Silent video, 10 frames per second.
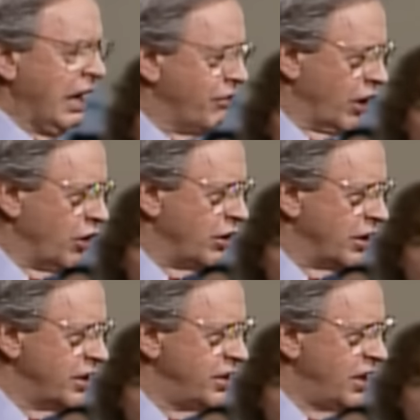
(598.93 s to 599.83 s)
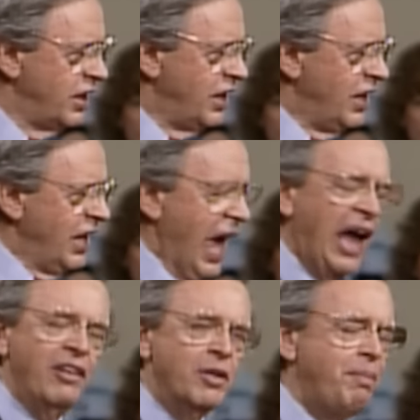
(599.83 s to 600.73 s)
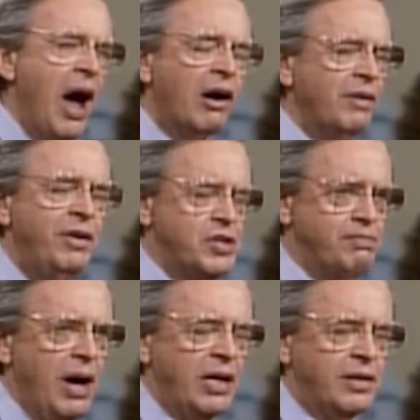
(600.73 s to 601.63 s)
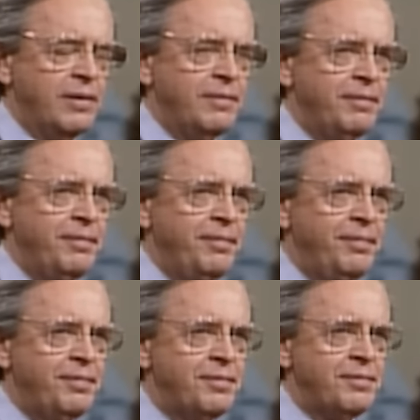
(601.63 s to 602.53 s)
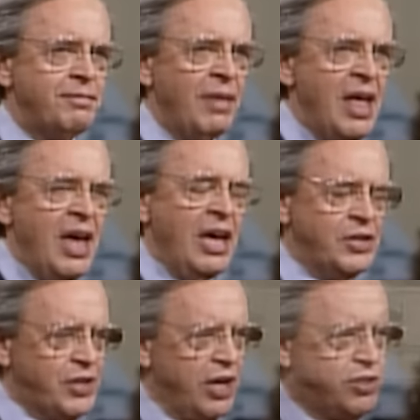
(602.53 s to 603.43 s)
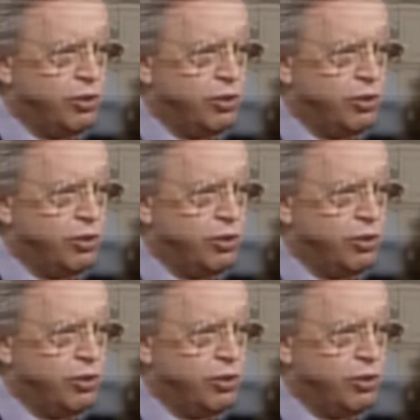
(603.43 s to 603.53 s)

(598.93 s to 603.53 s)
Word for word: in the Lord and in the power of his might. He said